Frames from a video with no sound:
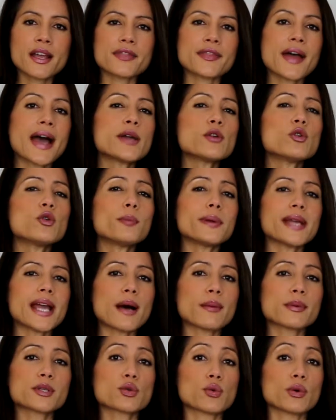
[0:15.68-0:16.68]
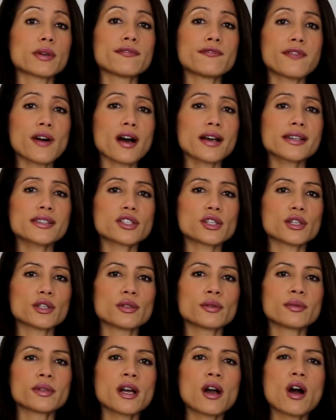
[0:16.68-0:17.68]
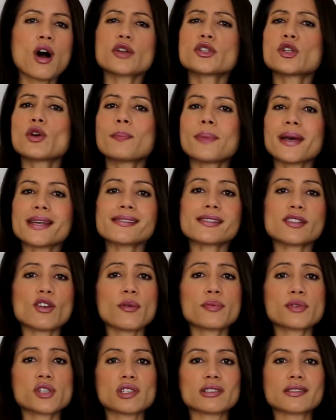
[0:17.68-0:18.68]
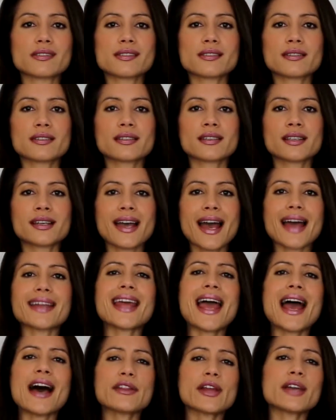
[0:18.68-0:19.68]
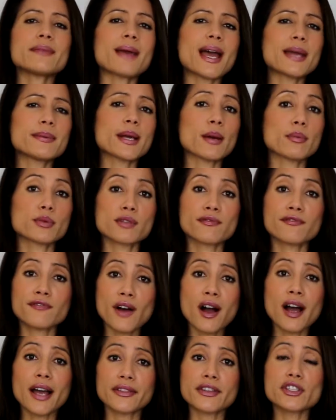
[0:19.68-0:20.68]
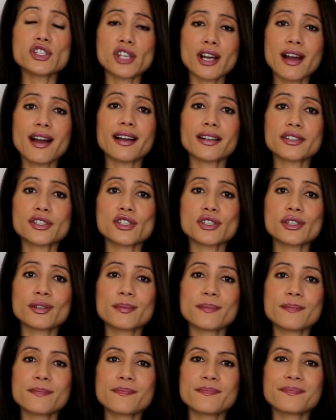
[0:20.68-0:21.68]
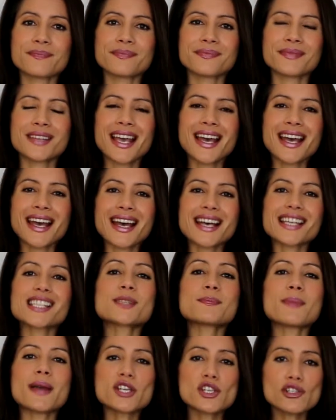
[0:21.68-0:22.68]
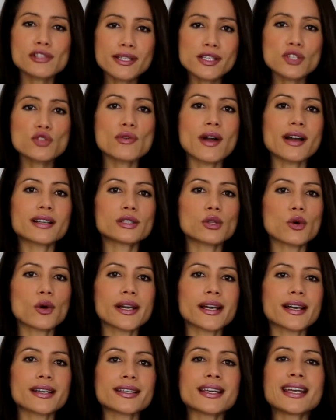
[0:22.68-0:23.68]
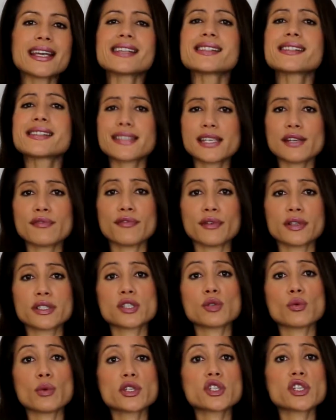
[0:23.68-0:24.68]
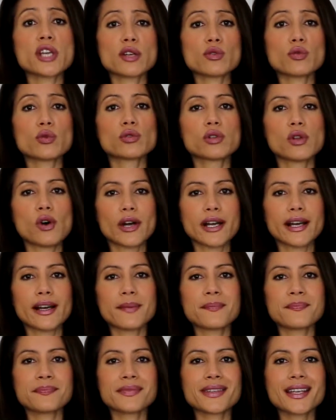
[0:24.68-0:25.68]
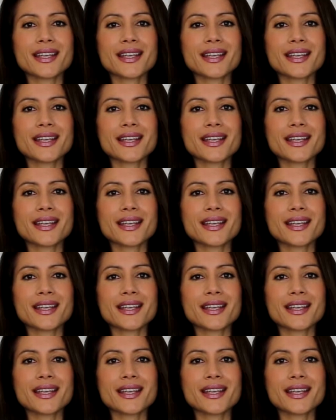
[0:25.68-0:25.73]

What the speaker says: They will be able to advise you on your best options and how they may be able to fight the charge. A specialist drug lawyer is different to a general lawyer,